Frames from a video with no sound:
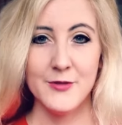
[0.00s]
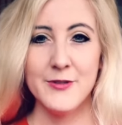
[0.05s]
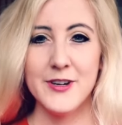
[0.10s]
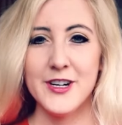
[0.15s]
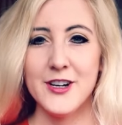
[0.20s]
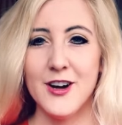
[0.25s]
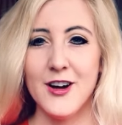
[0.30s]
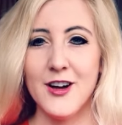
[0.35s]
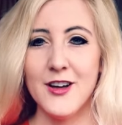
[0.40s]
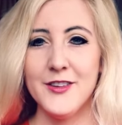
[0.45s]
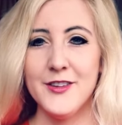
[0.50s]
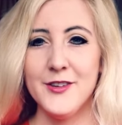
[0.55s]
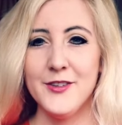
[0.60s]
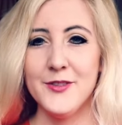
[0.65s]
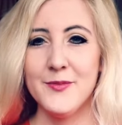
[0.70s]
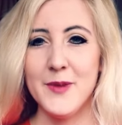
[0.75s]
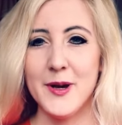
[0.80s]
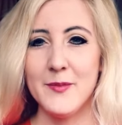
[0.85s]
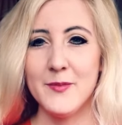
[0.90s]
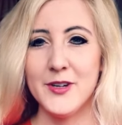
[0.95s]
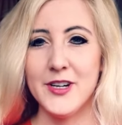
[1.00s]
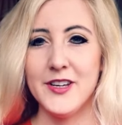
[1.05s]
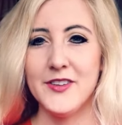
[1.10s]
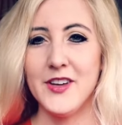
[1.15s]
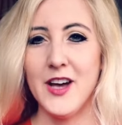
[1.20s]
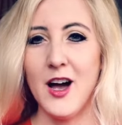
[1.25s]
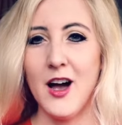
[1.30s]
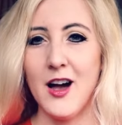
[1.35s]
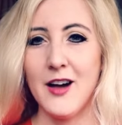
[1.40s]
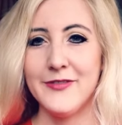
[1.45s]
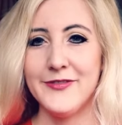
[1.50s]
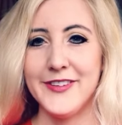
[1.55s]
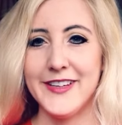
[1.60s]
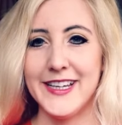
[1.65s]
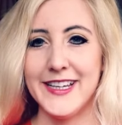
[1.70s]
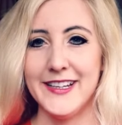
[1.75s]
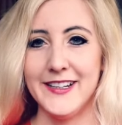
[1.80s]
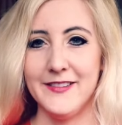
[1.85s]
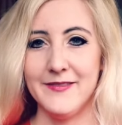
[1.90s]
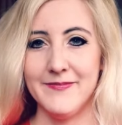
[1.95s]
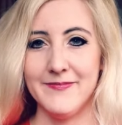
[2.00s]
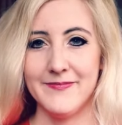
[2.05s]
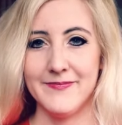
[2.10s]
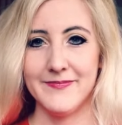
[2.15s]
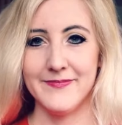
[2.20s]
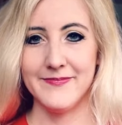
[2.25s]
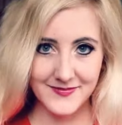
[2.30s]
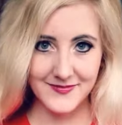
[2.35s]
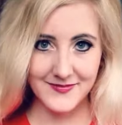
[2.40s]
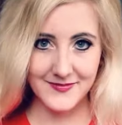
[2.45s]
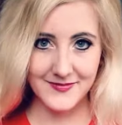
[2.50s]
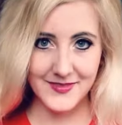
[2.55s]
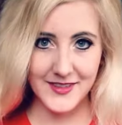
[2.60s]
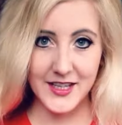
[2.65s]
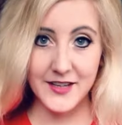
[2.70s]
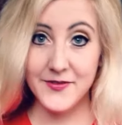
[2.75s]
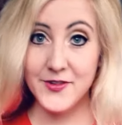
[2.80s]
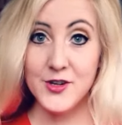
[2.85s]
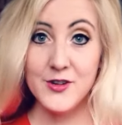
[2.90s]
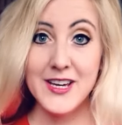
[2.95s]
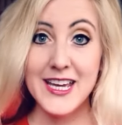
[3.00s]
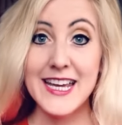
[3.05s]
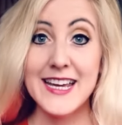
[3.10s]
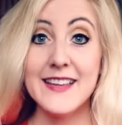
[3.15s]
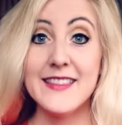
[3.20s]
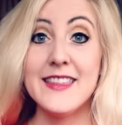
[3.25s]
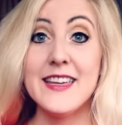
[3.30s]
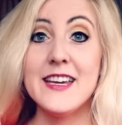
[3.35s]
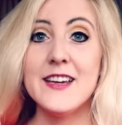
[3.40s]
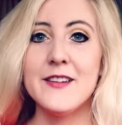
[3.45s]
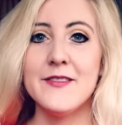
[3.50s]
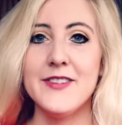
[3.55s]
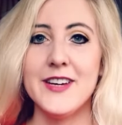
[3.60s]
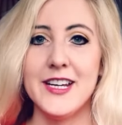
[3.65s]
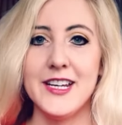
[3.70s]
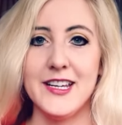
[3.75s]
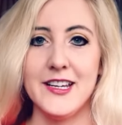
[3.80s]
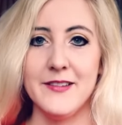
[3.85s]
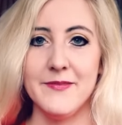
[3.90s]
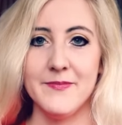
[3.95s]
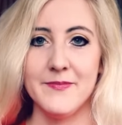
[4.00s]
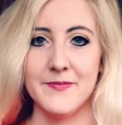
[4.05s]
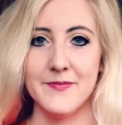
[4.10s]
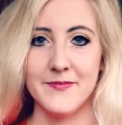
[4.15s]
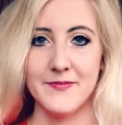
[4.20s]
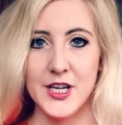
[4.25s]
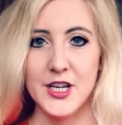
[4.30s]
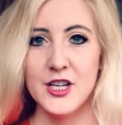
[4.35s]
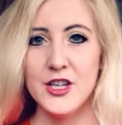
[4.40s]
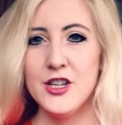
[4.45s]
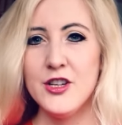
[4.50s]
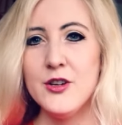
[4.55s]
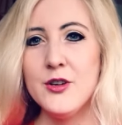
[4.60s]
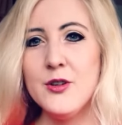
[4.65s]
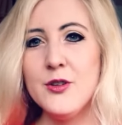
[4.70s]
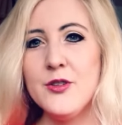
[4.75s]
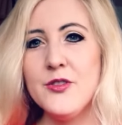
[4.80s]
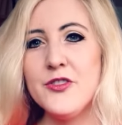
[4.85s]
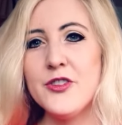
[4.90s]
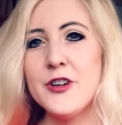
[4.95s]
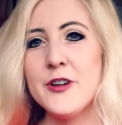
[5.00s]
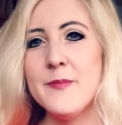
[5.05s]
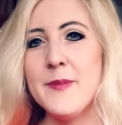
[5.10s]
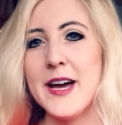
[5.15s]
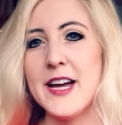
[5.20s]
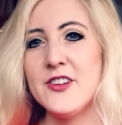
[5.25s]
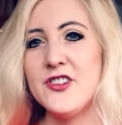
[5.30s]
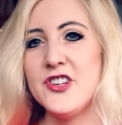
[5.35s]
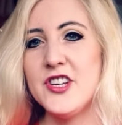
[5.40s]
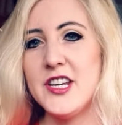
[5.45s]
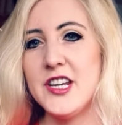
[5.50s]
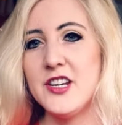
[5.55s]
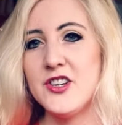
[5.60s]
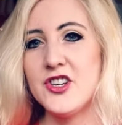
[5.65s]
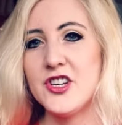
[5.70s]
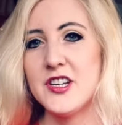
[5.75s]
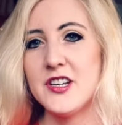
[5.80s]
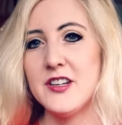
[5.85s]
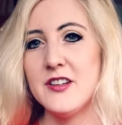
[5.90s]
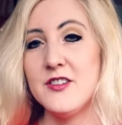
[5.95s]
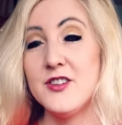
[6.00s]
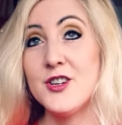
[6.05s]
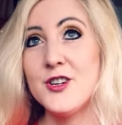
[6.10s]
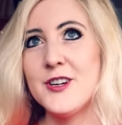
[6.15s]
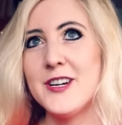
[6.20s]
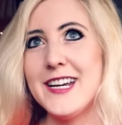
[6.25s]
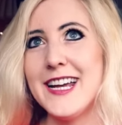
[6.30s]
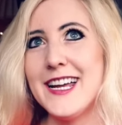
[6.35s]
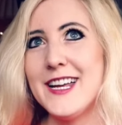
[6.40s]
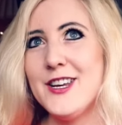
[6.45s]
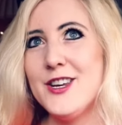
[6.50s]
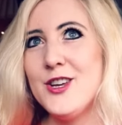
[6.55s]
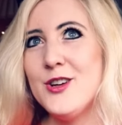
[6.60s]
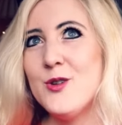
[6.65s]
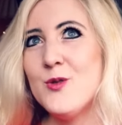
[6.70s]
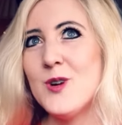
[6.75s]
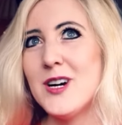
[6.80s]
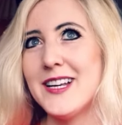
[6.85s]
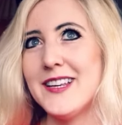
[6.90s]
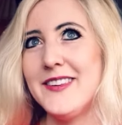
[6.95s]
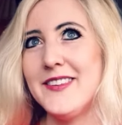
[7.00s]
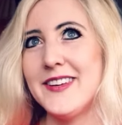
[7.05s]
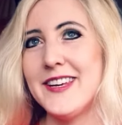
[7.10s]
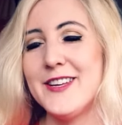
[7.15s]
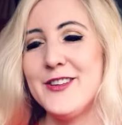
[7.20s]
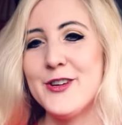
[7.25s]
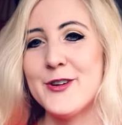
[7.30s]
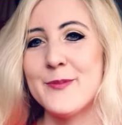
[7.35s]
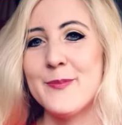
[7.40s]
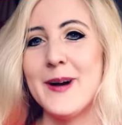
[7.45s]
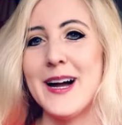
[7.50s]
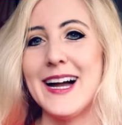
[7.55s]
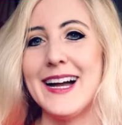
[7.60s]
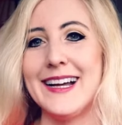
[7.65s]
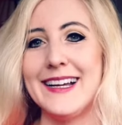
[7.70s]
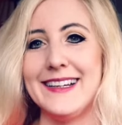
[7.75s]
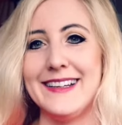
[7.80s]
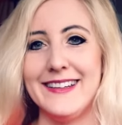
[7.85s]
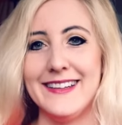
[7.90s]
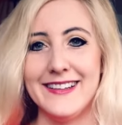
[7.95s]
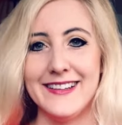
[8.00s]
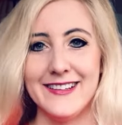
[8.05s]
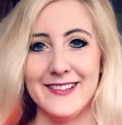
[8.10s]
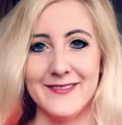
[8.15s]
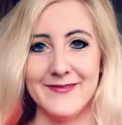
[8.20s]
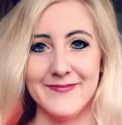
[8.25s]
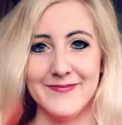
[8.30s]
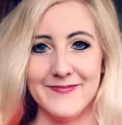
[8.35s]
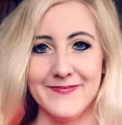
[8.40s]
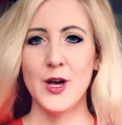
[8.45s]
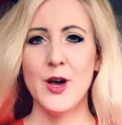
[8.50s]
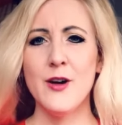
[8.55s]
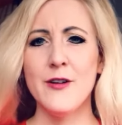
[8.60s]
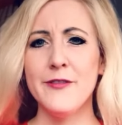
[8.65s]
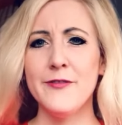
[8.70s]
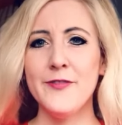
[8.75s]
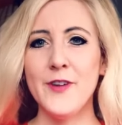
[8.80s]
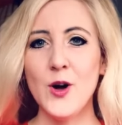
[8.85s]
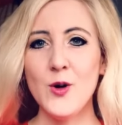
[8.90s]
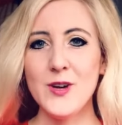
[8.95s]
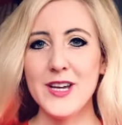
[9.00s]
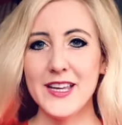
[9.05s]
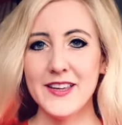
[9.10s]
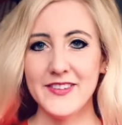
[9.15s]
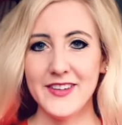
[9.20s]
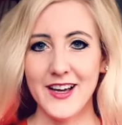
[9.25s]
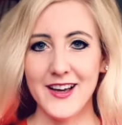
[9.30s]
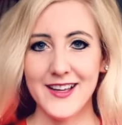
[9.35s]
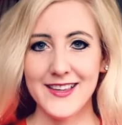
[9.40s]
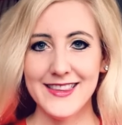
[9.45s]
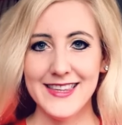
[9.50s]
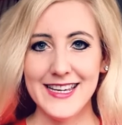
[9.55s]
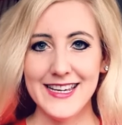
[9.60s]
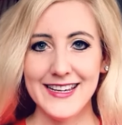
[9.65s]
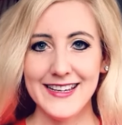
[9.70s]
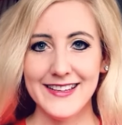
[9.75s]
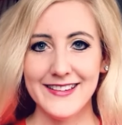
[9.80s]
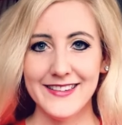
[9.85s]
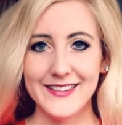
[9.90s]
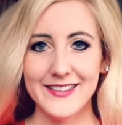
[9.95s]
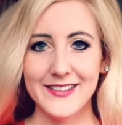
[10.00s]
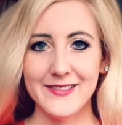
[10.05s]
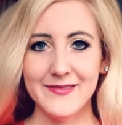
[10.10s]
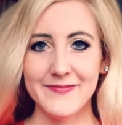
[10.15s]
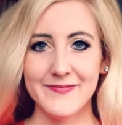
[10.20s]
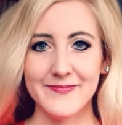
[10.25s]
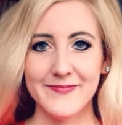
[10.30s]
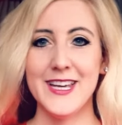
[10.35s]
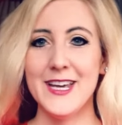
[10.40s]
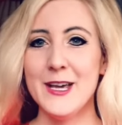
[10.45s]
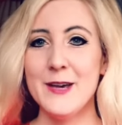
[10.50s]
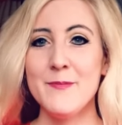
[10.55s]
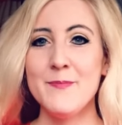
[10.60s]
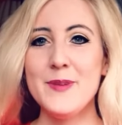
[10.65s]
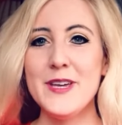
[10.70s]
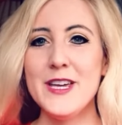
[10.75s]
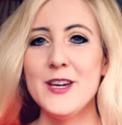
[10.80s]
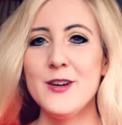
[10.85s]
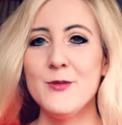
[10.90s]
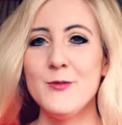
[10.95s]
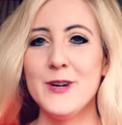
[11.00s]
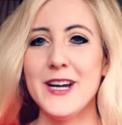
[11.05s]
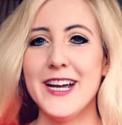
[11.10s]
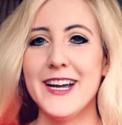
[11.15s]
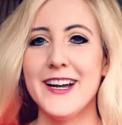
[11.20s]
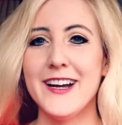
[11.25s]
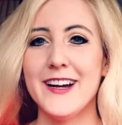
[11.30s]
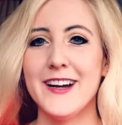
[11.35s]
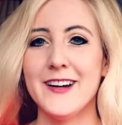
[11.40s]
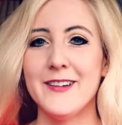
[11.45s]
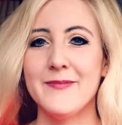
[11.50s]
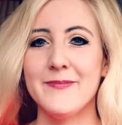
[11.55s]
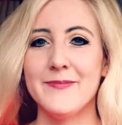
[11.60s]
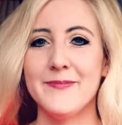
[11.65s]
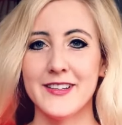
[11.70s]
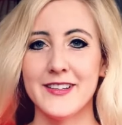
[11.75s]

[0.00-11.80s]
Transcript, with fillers: Recall those memories often. If you can't think of any, use your imagination to create new ones in your mind. Focus on these. Be aware